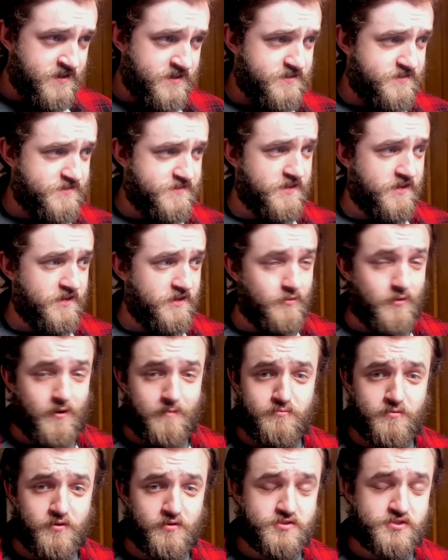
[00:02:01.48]
so
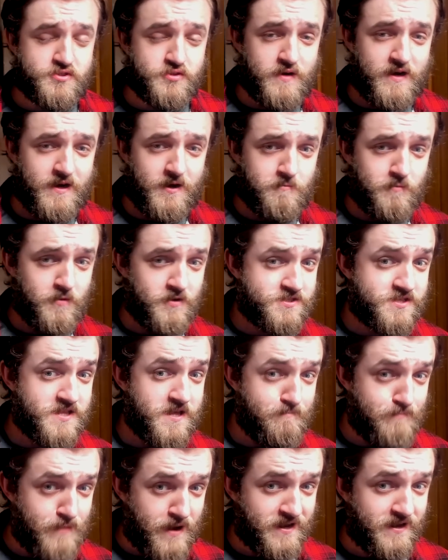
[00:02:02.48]
I'm not sure how much they're
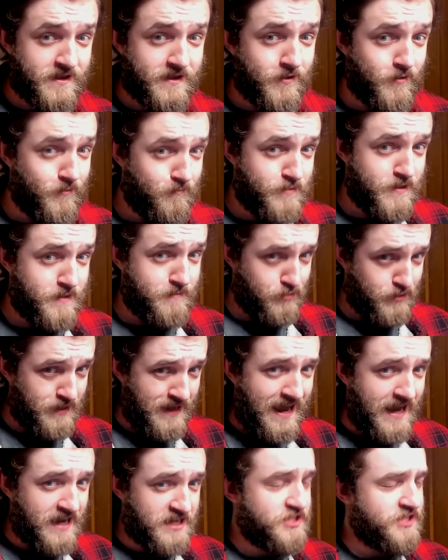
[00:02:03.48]
banking on people
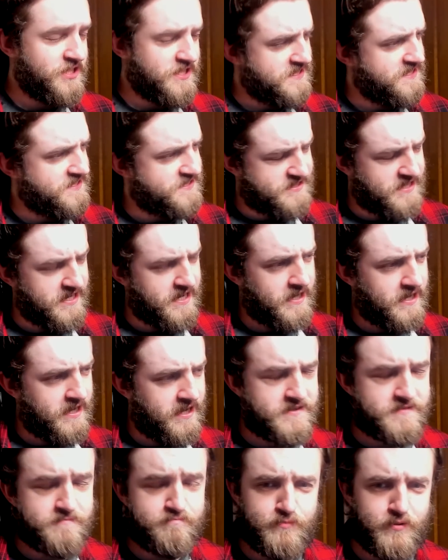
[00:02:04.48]
actually seeing
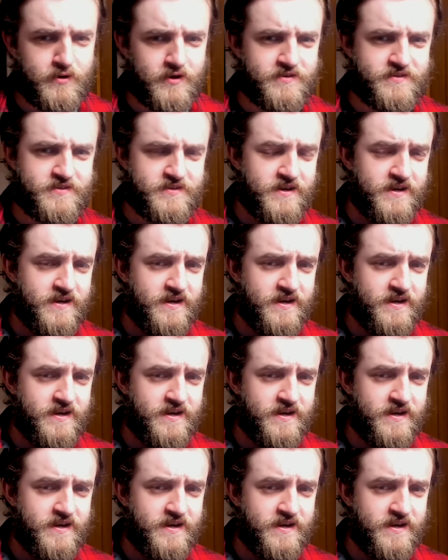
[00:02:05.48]
it, but